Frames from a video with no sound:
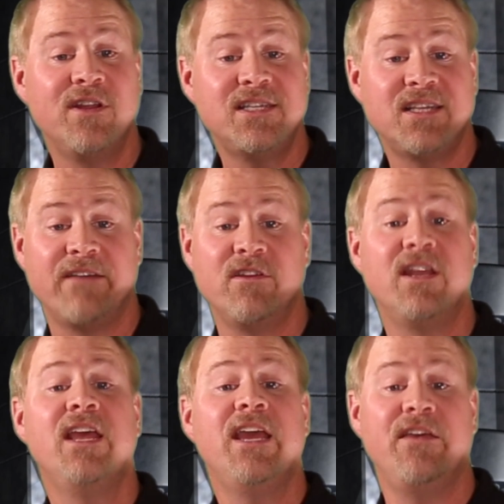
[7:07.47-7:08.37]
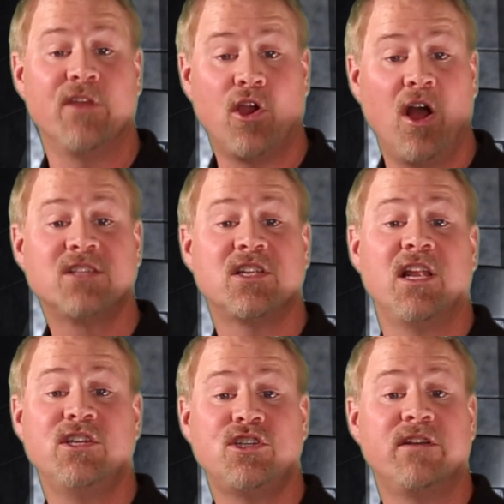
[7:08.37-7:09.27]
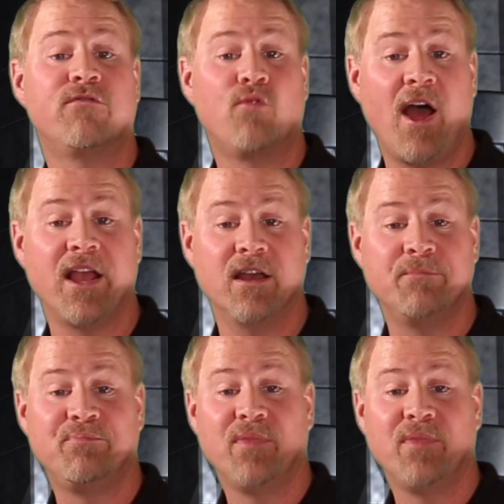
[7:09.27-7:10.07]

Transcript: 37 in the constellation of Auriga.